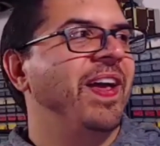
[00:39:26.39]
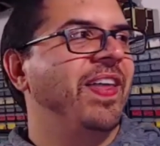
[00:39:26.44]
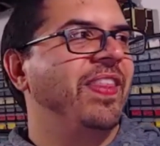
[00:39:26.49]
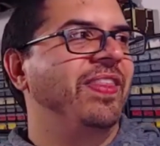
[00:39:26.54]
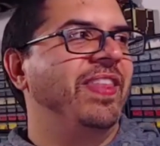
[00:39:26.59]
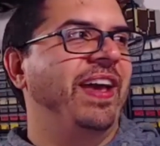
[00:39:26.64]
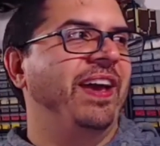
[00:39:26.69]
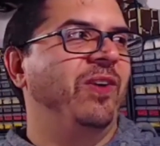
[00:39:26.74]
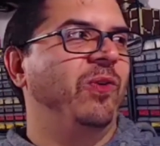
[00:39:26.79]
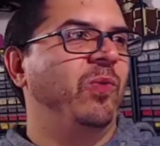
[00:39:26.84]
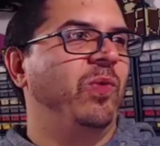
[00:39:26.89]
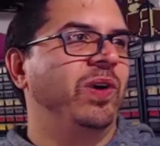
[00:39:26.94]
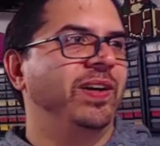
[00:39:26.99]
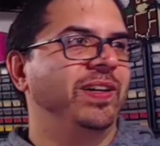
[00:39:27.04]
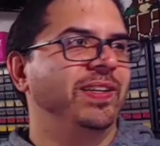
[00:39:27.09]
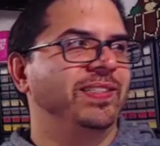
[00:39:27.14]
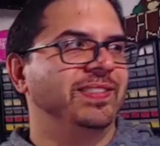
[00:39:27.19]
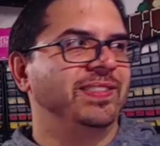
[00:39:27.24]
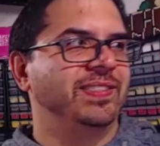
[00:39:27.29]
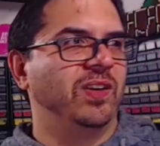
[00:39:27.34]
that
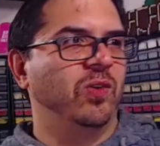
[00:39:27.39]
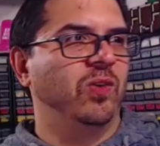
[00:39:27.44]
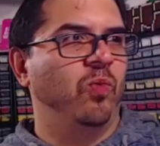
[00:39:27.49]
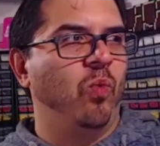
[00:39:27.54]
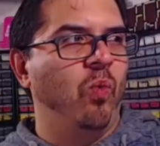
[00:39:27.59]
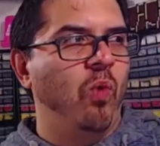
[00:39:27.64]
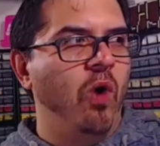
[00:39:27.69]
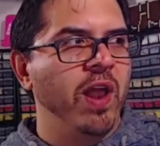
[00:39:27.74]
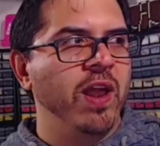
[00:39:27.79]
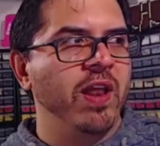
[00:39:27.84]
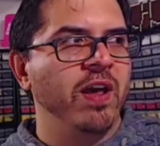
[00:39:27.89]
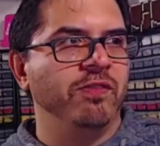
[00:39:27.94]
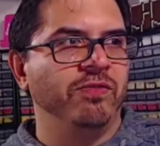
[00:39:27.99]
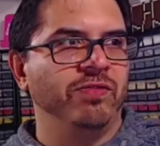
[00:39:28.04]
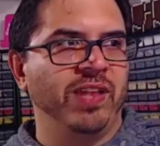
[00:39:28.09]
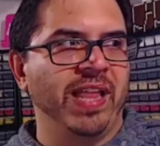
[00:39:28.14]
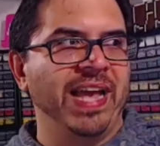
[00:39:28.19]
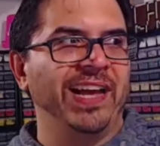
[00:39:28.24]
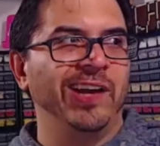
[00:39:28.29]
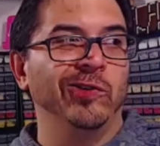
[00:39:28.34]
was one of
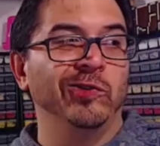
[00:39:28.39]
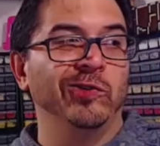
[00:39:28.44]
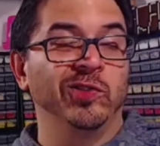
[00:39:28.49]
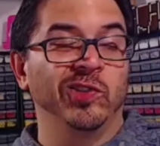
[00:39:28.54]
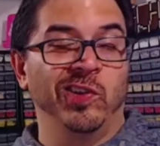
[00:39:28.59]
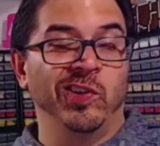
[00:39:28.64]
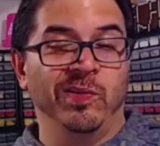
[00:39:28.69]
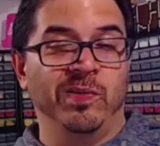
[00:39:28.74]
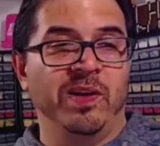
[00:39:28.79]
Lego's